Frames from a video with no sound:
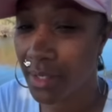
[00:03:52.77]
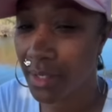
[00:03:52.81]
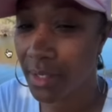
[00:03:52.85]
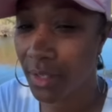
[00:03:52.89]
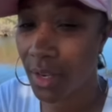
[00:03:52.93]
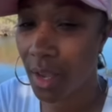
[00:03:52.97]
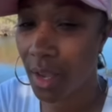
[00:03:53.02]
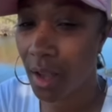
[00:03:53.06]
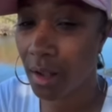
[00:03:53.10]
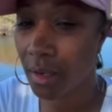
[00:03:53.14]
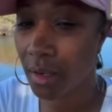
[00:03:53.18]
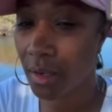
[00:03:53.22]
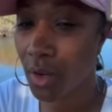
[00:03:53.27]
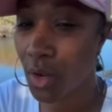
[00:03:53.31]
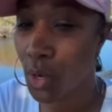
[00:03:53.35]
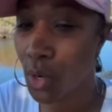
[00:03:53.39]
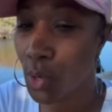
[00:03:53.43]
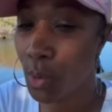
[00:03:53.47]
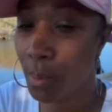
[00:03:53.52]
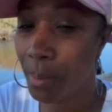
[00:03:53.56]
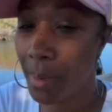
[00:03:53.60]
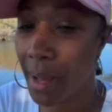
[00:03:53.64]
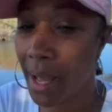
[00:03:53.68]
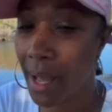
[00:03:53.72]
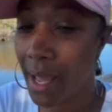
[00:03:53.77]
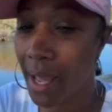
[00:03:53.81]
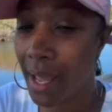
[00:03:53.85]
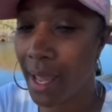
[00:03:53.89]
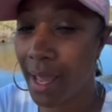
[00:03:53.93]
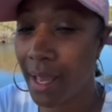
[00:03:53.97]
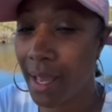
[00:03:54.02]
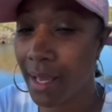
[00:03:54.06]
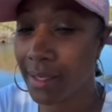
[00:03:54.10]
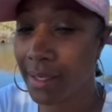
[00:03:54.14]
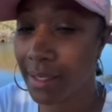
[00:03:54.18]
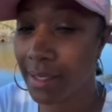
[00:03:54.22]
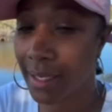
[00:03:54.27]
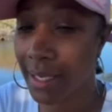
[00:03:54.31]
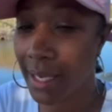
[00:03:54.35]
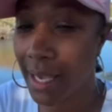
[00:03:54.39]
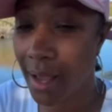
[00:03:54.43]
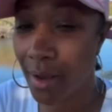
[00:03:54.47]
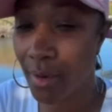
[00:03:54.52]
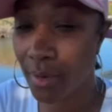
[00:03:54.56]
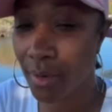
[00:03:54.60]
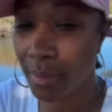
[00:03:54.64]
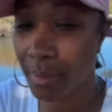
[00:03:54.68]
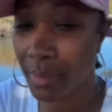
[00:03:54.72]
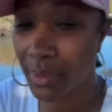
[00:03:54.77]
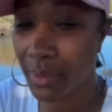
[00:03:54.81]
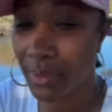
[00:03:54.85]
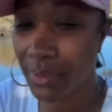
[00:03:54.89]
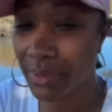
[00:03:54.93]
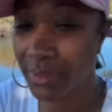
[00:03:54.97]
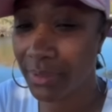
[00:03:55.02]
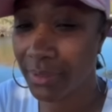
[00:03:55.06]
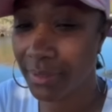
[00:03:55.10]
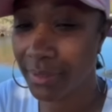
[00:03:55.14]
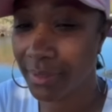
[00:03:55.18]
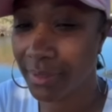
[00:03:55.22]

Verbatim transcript: So y'all can hold my ass accountable.